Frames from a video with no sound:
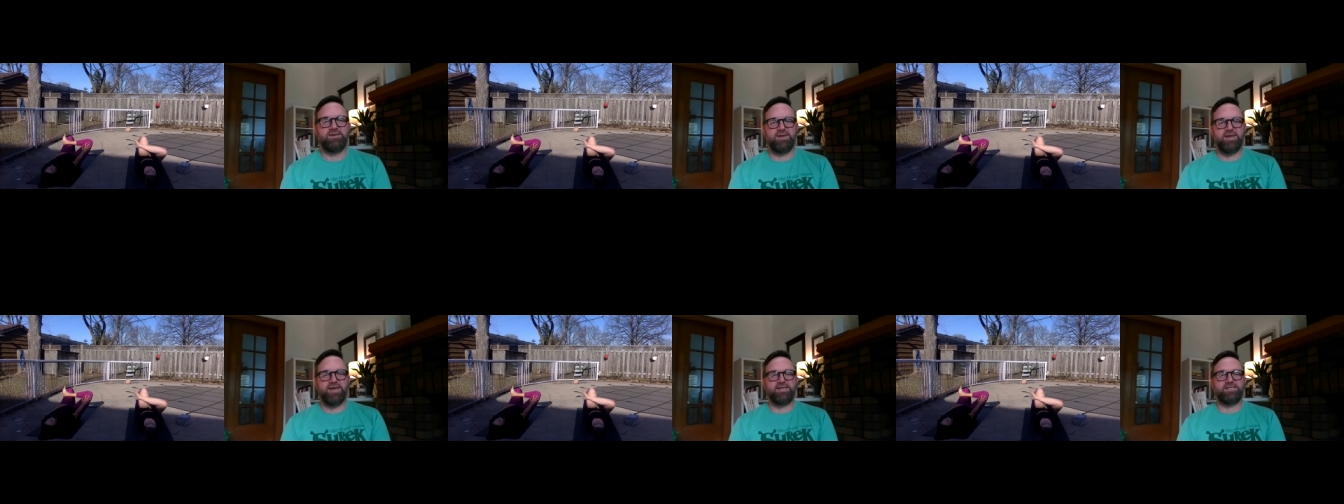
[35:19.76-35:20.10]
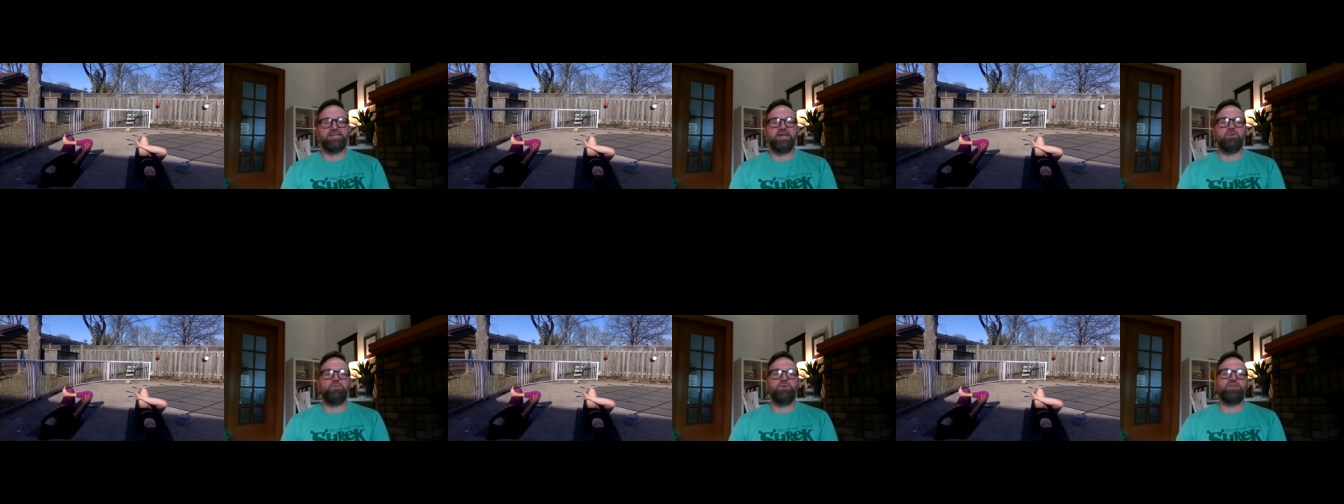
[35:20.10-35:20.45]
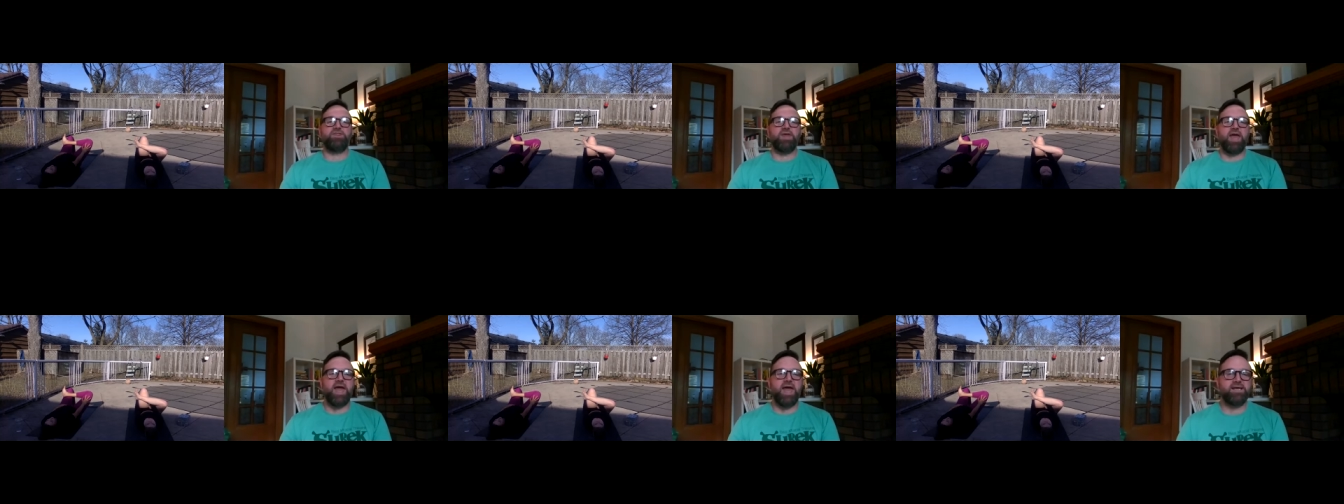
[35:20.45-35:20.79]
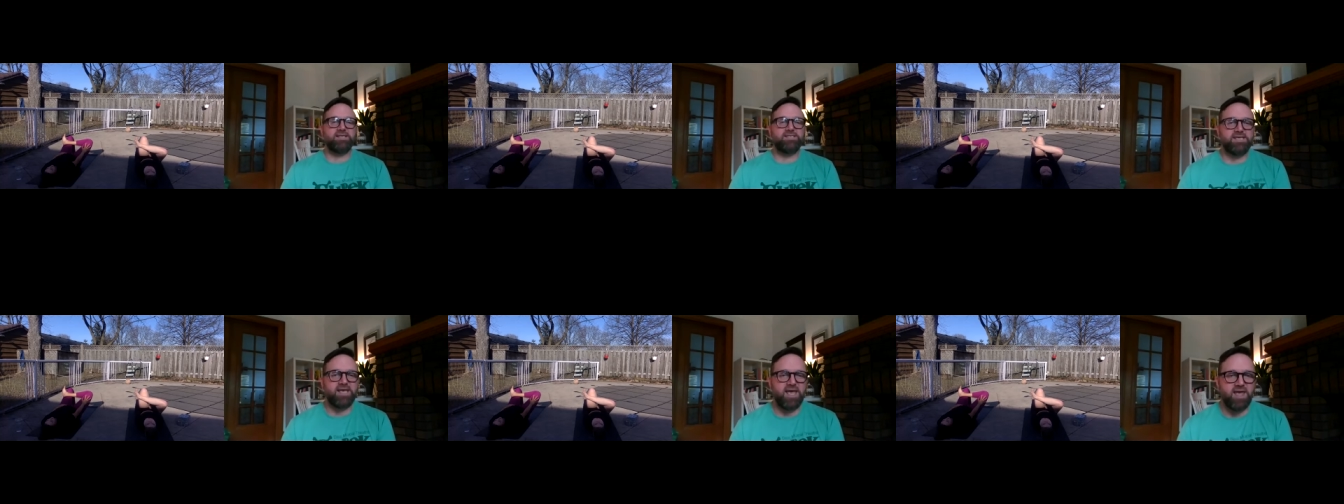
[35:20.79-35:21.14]
Nice. Now with the
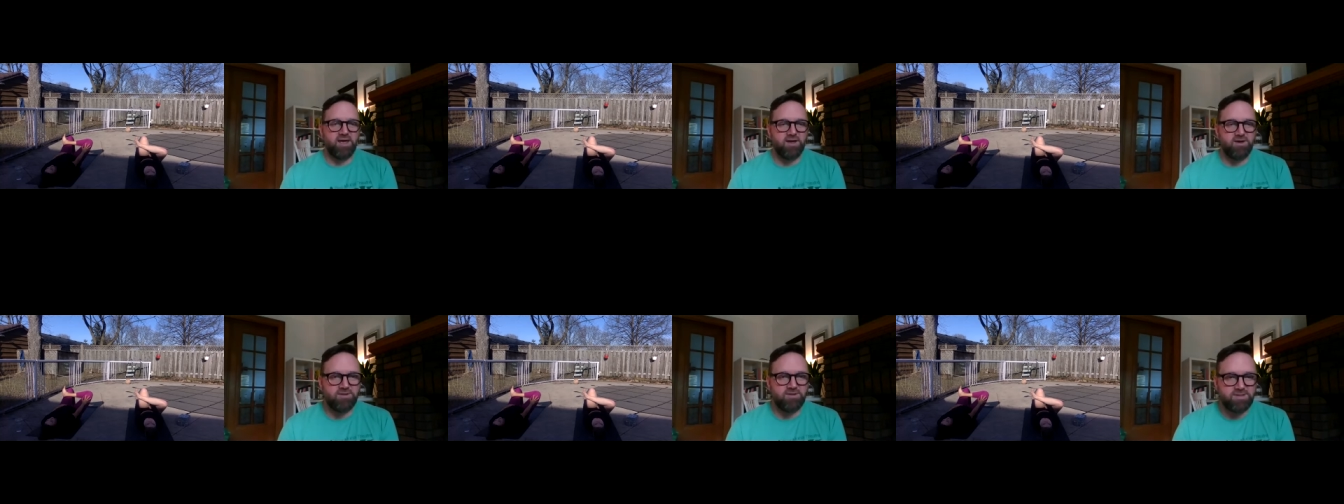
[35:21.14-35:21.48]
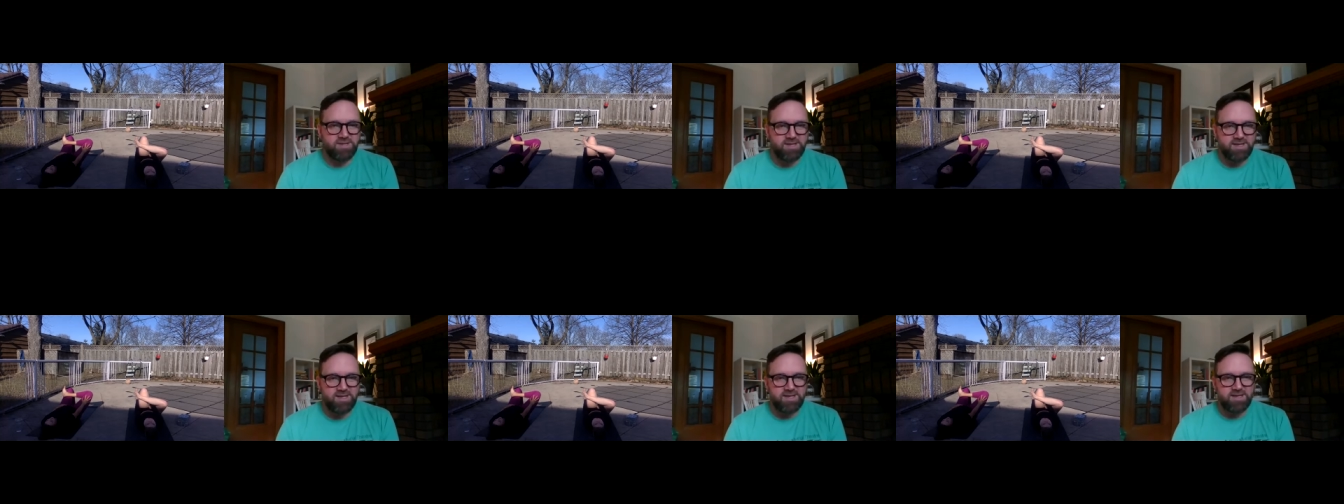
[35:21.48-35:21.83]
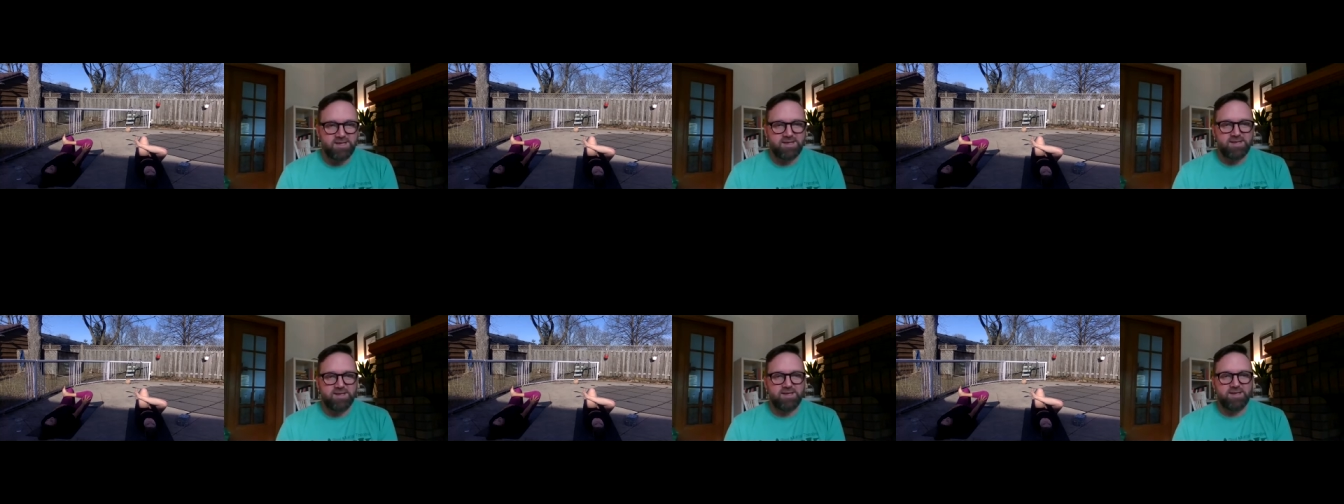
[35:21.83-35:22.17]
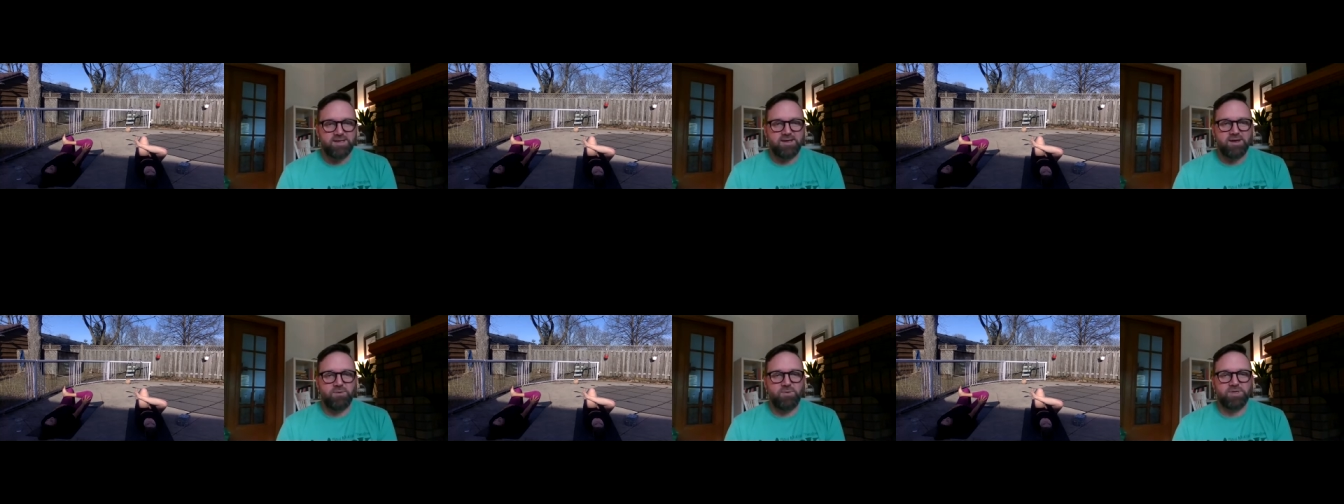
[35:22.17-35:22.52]
exhale,
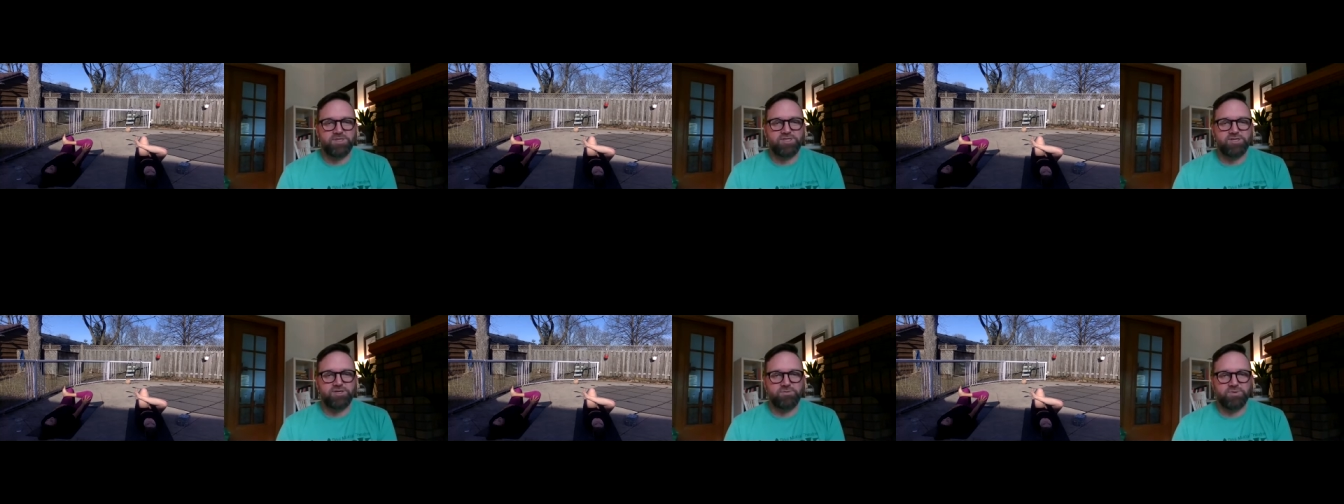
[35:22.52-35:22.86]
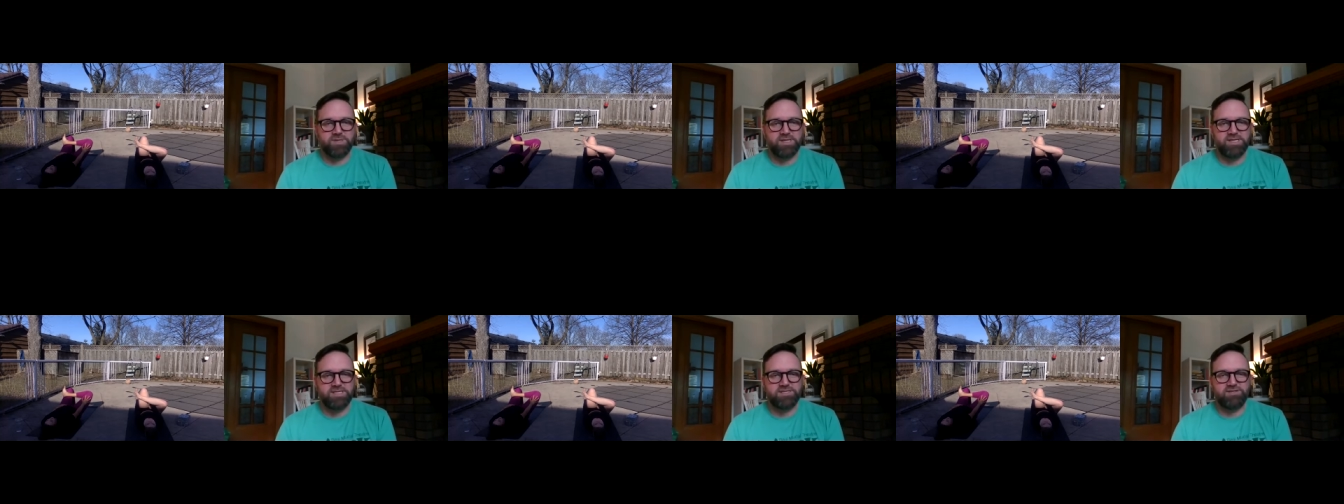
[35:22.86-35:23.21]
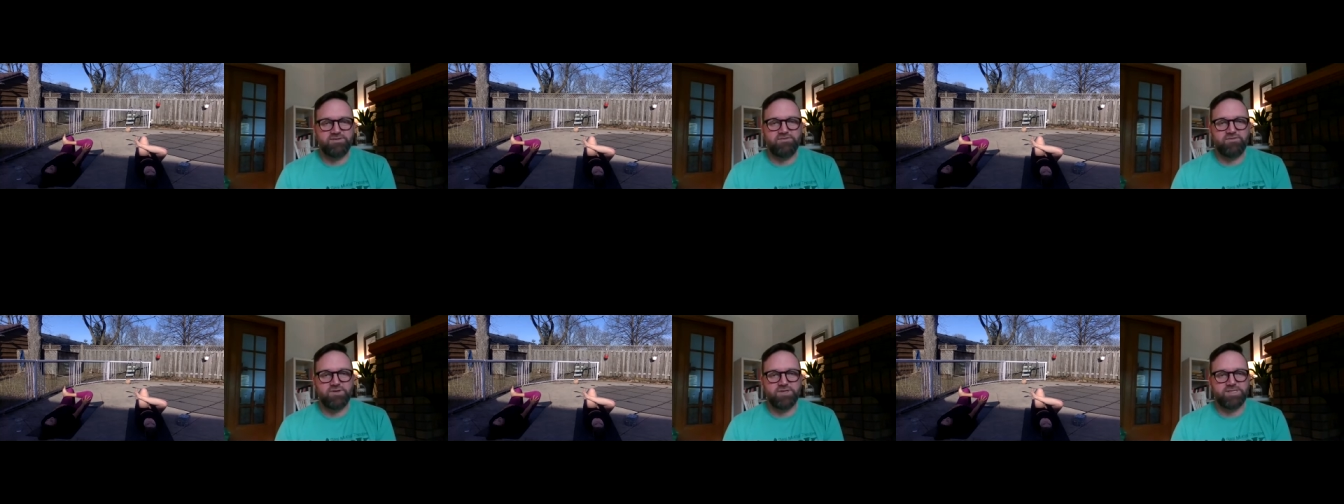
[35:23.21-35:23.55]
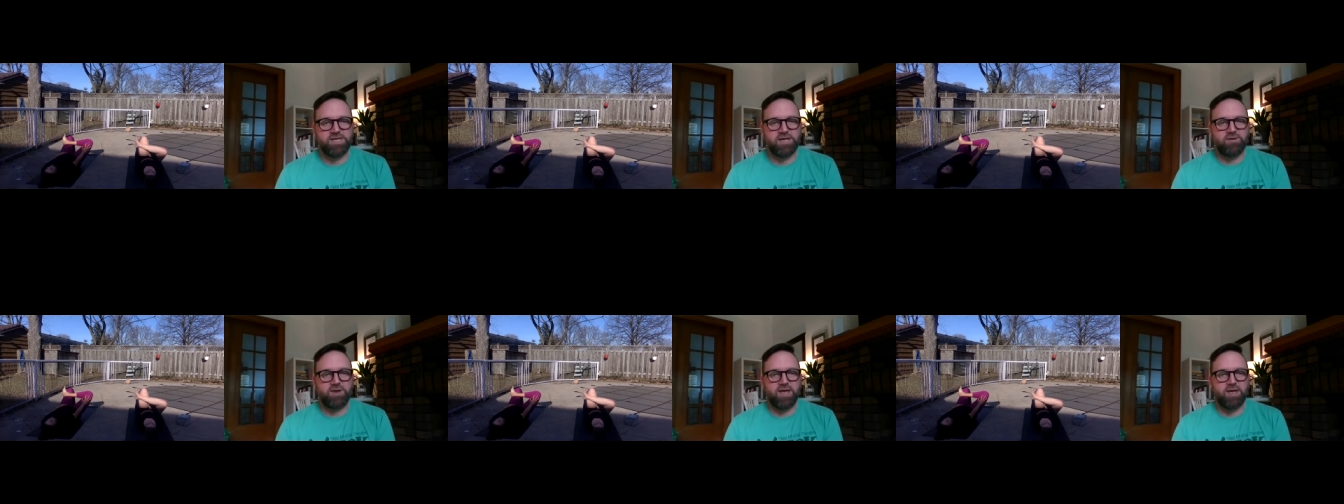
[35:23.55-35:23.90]
I want you to release the foot
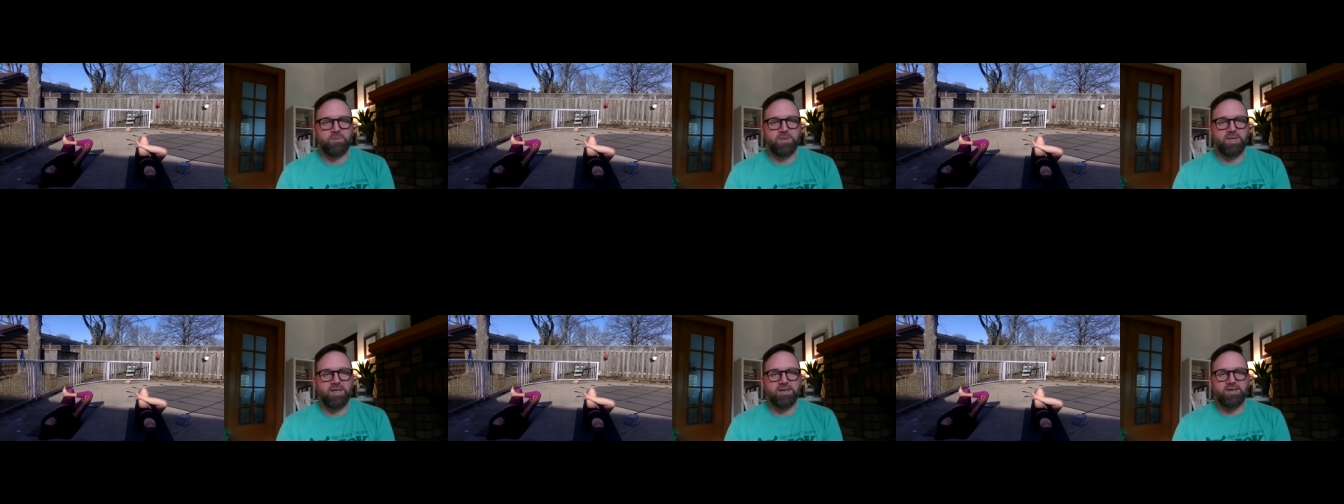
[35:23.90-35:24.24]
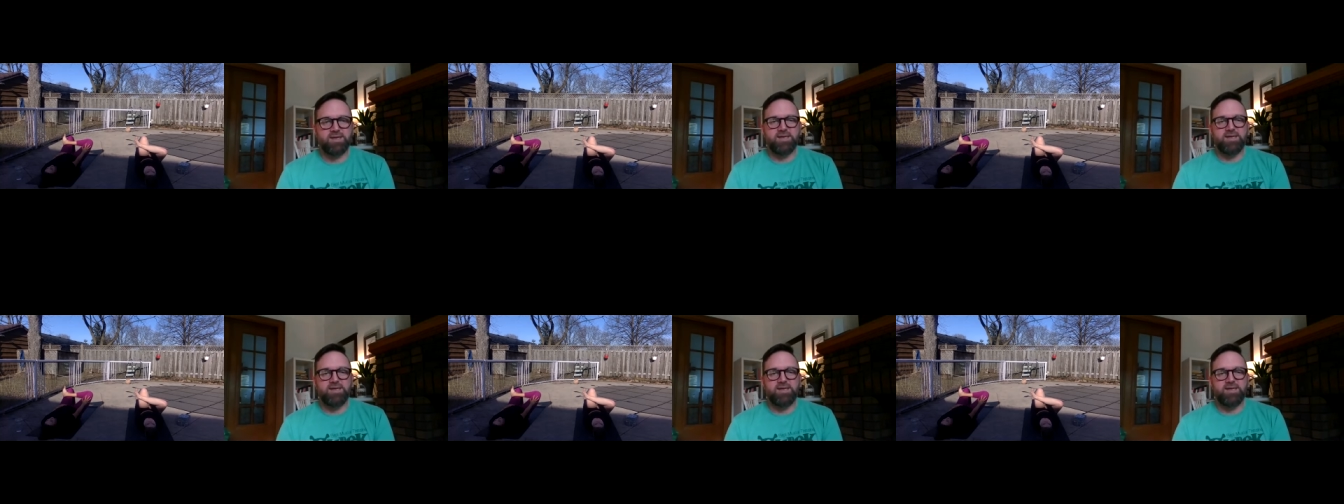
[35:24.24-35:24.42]
down, Abby.